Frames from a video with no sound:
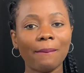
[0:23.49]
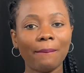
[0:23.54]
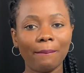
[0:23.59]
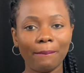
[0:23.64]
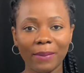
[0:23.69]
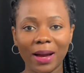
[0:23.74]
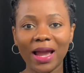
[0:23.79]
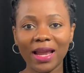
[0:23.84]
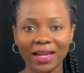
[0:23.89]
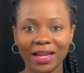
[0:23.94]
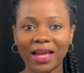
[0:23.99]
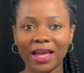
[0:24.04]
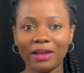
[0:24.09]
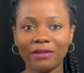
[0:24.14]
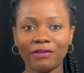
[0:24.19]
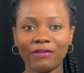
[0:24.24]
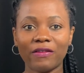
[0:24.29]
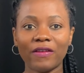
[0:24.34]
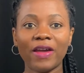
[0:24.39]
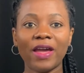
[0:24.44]
my
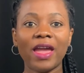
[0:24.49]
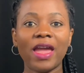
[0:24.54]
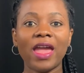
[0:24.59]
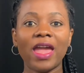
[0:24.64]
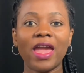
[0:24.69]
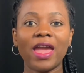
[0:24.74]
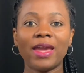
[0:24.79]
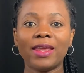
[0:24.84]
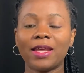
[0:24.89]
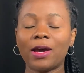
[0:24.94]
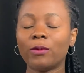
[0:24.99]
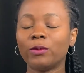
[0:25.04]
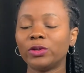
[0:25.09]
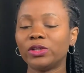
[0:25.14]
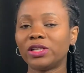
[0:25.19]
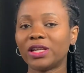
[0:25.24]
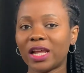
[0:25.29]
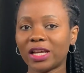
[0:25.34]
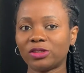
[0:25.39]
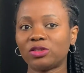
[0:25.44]
life, and I
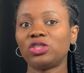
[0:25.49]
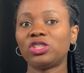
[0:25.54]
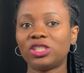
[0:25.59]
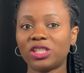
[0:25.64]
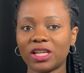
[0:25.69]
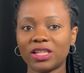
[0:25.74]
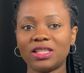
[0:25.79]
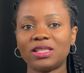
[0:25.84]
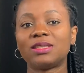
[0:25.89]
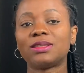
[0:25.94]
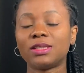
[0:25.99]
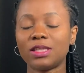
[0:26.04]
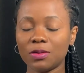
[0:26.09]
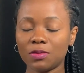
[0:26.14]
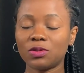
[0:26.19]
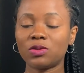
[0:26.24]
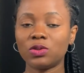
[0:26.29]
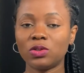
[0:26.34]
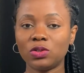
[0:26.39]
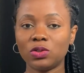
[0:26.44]
would like to share these
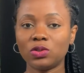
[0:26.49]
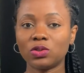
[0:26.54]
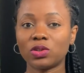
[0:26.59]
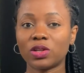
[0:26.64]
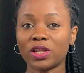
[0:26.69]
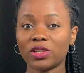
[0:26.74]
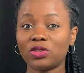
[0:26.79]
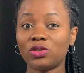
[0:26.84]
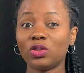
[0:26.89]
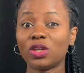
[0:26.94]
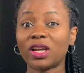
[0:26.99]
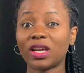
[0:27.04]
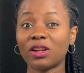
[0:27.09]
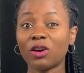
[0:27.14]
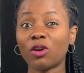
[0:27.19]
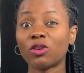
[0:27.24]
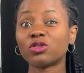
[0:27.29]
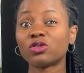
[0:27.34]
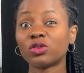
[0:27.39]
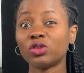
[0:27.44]
tips with you so that you can
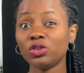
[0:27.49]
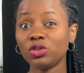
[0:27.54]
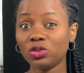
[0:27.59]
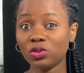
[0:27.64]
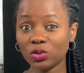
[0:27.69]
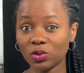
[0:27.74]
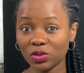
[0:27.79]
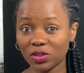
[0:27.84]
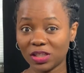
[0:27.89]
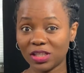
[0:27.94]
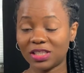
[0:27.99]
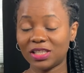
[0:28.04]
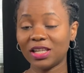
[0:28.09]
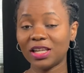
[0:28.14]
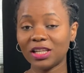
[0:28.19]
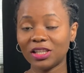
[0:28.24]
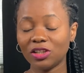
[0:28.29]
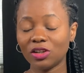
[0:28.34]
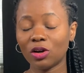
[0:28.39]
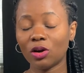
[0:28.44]
also use it
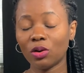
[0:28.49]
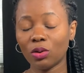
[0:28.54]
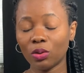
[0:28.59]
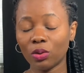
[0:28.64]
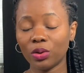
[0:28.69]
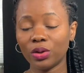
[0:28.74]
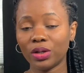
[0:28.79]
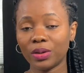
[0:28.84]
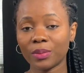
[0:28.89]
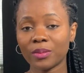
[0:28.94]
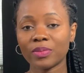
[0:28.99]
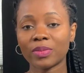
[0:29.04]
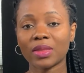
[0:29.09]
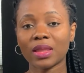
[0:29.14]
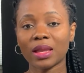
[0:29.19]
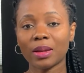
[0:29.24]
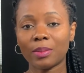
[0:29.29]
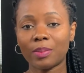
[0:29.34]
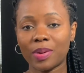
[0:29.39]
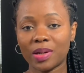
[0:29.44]
in your own
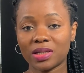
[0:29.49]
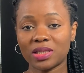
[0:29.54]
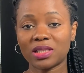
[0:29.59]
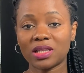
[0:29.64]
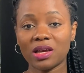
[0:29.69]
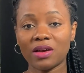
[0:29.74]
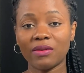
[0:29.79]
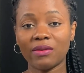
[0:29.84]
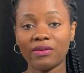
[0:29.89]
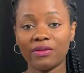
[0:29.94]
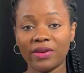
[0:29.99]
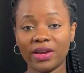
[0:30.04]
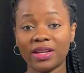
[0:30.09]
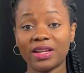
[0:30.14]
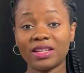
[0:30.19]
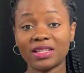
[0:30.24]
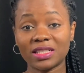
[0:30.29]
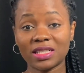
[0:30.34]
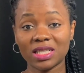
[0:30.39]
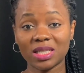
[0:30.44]
personal
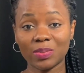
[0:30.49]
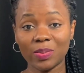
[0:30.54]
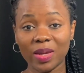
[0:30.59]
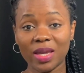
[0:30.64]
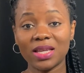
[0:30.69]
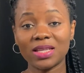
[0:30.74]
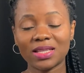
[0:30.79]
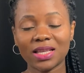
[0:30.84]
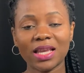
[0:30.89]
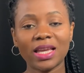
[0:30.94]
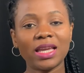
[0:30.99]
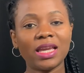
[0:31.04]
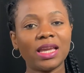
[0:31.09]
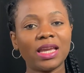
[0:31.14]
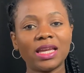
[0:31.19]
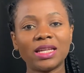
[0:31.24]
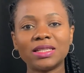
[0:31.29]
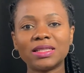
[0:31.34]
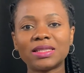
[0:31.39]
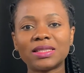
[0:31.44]
finance space
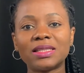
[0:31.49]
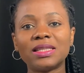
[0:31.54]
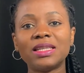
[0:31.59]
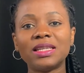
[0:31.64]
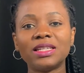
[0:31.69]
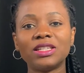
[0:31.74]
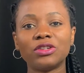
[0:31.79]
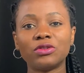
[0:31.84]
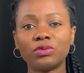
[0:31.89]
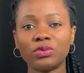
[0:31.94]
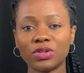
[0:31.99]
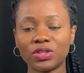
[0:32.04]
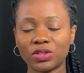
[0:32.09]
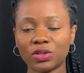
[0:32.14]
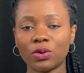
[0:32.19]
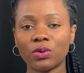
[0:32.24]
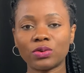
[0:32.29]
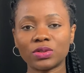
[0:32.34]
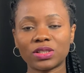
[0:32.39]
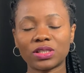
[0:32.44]
and see the
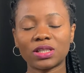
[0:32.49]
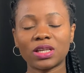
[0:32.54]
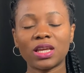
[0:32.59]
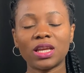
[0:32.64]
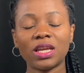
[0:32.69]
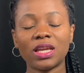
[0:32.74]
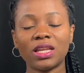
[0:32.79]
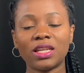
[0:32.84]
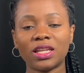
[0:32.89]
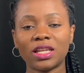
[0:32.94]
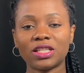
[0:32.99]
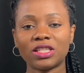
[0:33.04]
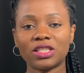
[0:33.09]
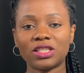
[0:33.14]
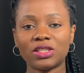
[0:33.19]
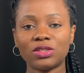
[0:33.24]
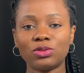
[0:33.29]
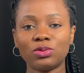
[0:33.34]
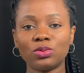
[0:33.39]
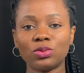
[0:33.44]
results
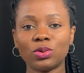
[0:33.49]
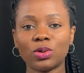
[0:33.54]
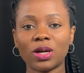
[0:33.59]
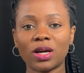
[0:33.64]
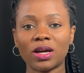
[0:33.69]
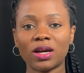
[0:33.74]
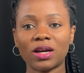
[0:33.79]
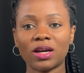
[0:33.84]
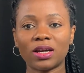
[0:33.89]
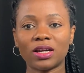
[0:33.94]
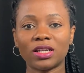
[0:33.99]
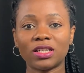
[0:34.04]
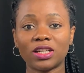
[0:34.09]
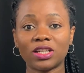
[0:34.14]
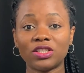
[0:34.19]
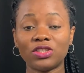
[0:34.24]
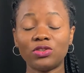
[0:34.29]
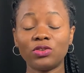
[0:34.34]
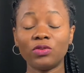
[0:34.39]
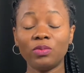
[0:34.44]
that
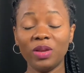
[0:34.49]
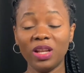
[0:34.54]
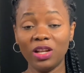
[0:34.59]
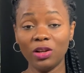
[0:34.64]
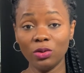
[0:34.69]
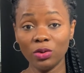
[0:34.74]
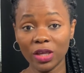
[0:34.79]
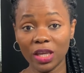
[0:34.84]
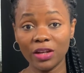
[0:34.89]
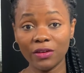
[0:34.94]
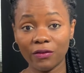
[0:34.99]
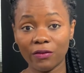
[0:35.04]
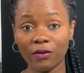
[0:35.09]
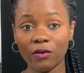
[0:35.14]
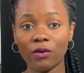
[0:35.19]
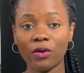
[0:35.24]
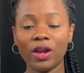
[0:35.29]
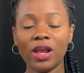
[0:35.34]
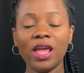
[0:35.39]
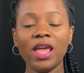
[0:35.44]
you've been looking
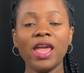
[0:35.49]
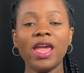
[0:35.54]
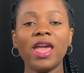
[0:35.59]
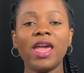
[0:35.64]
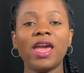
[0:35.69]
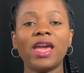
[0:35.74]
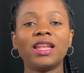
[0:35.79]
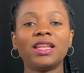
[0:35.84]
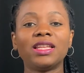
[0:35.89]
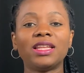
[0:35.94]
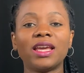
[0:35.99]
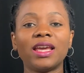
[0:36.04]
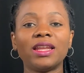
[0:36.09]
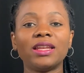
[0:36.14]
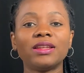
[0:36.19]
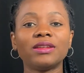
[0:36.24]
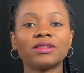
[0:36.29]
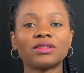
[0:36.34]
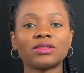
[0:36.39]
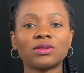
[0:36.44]
for. And
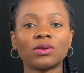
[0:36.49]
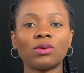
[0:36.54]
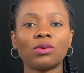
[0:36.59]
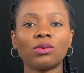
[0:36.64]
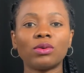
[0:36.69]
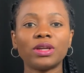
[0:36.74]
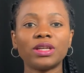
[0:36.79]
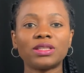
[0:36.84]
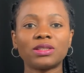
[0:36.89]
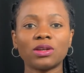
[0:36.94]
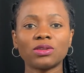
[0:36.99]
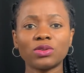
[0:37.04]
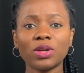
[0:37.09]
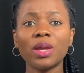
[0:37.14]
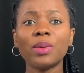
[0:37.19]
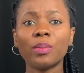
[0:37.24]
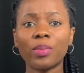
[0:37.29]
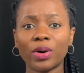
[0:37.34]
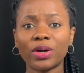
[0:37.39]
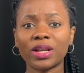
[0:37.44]
then so it's also
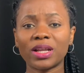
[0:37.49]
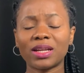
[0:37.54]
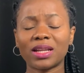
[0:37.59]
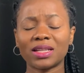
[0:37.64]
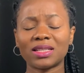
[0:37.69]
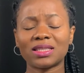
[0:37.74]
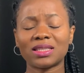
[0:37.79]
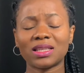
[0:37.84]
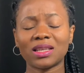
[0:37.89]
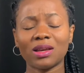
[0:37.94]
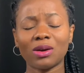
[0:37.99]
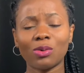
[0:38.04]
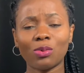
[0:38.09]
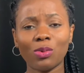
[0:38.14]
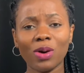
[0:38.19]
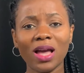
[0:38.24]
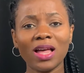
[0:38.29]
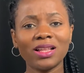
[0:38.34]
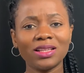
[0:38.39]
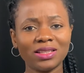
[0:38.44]
important that
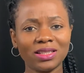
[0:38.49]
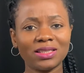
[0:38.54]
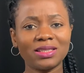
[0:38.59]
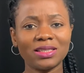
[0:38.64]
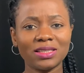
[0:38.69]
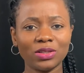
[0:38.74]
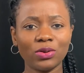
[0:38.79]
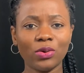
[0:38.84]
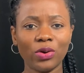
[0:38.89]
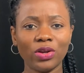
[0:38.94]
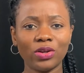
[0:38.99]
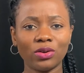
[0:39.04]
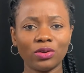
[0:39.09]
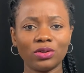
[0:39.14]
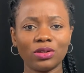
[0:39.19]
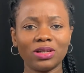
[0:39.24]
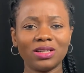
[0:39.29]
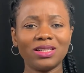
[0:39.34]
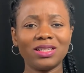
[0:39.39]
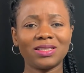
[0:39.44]
while this is going
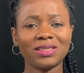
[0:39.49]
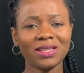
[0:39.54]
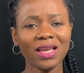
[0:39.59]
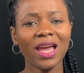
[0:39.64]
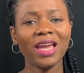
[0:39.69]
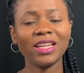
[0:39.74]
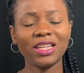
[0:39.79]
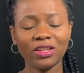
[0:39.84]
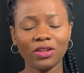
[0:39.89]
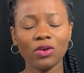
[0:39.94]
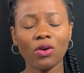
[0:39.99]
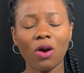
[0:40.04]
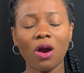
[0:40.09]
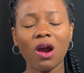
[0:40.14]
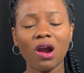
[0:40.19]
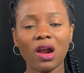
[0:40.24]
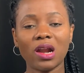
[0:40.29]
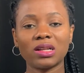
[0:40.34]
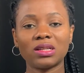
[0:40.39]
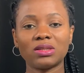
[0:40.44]
on, decide in your
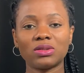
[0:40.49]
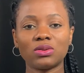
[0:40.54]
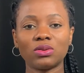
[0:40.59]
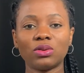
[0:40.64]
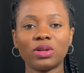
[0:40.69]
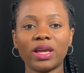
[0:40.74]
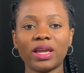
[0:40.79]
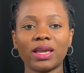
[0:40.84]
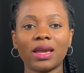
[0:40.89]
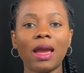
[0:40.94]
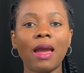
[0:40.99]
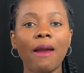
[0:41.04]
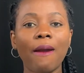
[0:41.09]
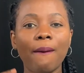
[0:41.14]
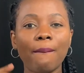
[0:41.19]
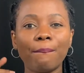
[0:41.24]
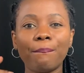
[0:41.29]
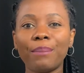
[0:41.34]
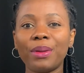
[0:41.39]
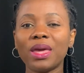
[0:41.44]
heart to
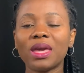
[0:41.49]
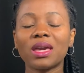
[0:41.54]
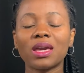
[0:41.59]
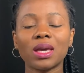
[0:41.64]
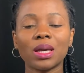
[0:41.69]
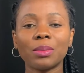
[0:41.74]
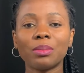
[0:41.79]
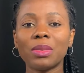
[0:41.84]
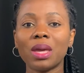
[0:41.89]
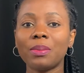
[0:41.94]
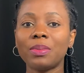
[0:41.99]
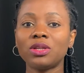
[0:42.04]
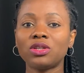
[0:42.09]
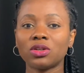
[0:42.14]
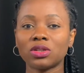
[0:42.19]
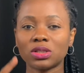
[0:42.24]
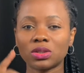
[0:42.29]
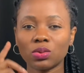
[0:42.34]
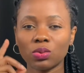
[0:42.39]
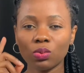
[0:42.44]
pick maybe
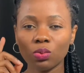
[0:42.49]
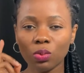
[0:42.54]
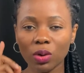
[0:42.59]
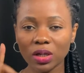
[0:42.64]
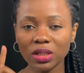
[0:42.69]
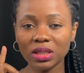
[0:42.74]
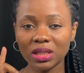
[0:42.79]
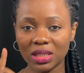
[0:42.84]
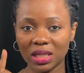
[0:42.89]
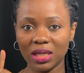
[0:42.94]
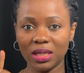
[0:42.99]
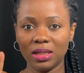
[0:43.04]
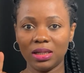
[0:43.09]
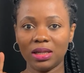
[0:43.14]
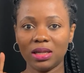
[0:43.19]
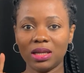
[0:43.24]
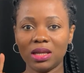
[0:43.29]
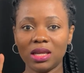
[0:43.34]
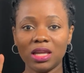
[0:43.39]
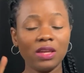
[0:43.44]
just one
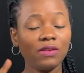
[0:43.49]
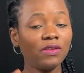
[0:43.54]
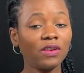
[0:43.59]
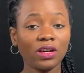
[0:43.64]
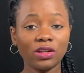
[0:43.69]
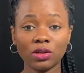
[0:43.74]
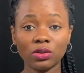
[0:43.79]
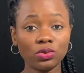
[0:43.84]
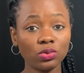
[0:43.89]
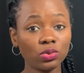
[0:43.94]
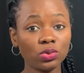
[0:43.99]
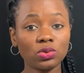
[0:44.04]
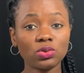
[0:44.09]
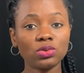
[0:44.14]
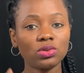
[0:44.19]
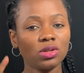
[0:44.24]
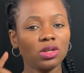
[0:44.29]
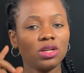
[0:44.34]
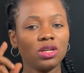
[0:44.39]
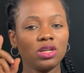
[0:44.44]
thing. If you cannot do
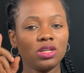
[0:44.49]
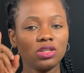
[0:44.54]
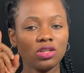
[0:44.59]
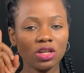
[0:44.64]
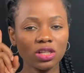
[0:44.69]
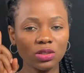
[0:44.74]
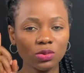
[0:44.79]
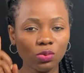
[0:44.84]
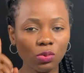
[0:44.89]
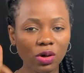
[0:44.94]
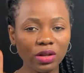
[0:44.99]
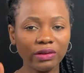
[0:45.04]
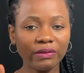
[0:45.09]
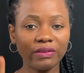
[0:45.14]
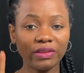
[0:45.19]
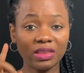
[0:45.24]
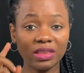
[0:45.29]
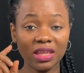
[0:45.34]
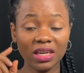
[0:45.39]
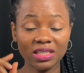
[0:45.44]
two, just one of
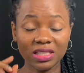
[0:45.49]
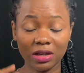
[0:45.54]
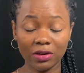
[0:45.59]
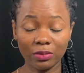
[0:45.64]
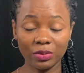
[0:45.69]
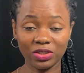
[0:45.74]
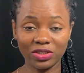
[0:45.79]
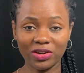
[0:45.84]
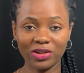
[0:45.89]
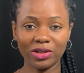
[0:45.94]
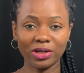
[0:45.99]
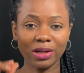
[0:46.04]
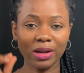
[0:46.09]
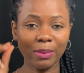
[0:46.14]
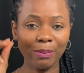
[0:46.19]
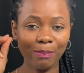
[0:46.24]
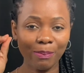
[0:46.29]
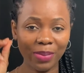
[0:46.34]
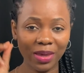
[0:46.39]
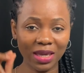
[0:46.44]
the things I will be sharing,
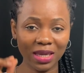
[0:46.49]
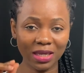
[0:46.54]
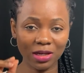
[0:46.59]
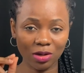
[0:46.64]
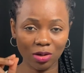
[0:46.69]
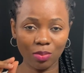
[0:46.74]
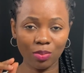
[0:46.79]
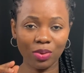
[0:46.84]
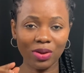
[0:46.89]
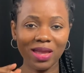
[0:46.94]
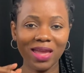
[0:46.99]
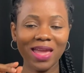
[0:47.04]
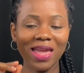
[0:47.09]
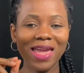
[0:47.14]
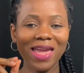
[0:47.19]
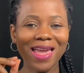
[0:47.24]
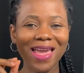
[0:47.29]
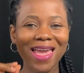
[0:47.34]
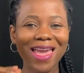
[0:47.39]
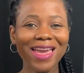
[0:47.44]
pick it up
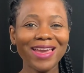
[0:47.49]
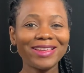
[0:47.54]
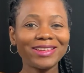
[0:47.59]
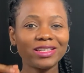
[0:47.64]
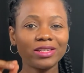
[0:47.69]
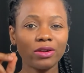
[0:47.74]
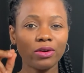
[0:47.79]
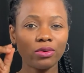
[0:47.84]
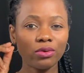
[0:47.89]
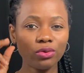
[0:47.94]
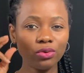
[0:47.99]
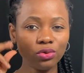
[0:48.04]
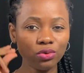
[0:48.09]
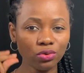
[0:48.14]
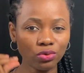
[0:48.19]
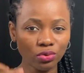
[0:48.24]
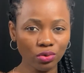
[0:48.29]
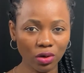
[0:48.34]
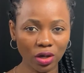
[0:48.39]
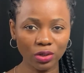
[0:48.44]
and
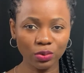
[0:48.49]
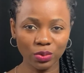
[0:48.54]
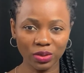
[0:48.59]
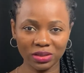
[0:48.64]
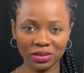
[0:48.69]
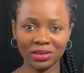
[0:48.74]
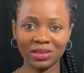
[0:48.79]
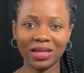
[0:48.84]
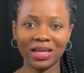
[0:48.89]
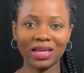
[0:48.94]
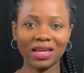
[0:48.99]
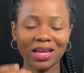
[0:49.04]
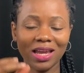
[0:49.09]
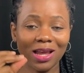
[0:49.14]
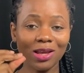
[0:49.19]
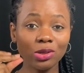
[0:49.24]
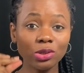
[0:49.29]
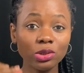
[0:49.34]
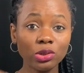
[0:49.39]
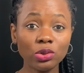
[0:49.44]
run with it,
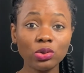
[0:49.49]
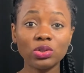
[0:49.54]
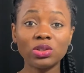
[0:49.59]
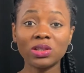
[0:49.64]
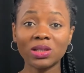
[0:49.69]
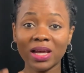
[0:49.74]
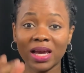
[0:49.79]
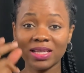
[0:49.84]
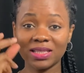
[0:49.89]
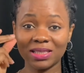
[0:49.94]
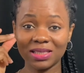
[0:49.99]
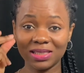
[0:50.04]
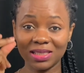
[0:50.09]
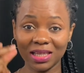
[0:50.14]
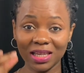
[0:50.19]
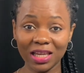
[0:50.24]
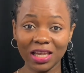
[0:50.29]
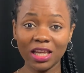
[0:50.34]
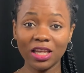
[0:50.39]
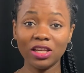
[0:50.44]
utilize it
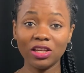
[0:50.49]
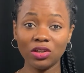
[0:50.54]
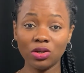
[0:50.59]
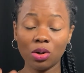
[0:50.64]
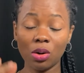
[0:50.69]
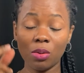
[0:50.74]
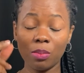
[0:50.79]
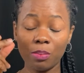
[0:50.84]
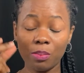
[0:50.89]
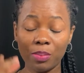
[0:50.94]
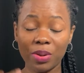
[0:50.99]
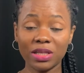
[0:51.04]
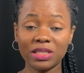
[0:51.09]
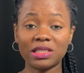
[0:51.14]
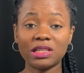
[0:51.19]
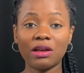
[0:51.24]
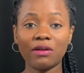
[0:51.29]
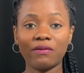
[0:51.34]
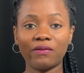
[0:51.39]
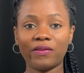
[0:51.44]
in your
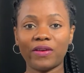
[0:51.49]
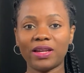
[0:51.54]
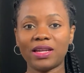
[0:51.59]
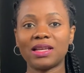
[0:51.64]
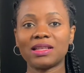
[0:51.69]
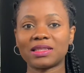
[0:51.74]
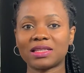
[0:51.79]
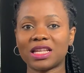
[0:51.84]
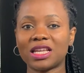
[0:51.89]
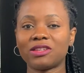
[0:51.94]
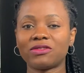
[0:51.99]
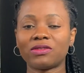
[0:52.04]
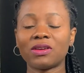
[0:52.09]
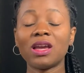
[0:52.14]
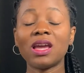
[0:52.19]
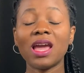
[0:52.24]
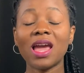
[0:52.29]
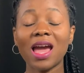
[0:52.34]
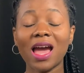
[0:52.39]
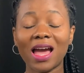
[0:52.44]
personal finance life,
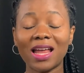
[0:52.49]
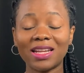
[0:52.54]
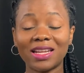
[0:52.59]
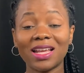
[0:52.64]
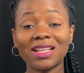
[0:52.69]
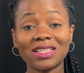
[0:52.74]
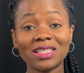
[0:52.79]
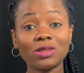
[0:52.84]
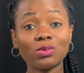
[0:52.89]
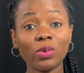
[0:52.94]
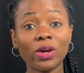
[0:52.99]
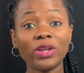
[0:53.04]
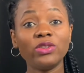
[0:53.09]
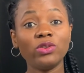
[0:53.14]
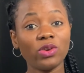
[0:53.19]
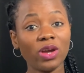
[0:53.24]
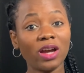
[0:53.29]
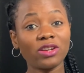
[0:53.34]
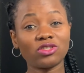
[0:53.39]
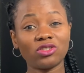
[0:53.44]
and that is when
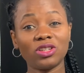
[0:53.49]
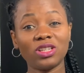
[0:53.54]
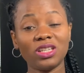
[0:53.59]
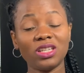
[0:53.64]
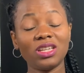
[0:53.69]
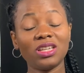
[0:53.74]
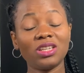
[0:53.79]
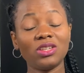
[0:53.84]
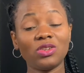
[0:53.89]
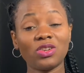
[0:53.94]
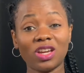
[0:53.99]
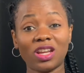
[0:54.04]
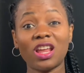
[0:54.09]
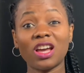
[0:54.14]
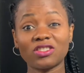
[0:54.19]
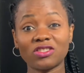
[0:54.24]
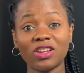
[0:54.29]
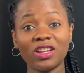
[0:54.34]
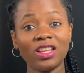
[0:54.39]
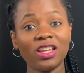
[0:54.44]
you can
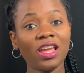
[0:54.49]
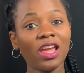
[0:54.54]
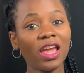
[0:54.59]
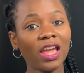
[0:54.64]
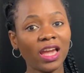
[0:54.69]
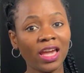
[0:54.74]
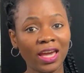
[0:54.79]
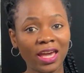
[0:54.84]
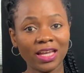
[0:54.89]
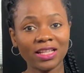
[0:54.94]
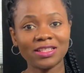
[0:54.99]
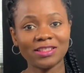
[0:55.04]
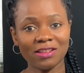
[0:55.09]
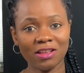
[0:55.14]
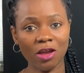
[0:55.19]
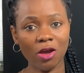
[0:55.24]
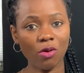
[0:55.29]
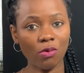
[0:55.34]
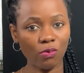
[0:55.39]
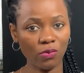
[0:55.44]
actually get
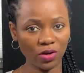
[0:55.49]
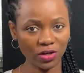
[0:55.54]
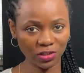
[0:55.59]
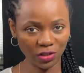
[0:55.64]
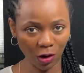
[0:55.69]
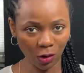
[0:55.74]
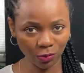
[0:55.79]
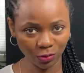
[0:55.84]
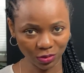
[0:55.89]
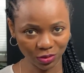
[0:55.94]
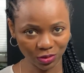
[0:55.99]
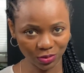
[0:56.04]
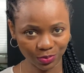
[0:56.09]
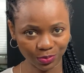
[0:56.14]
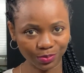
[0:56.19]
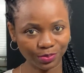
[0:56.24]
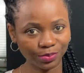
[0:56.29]
results.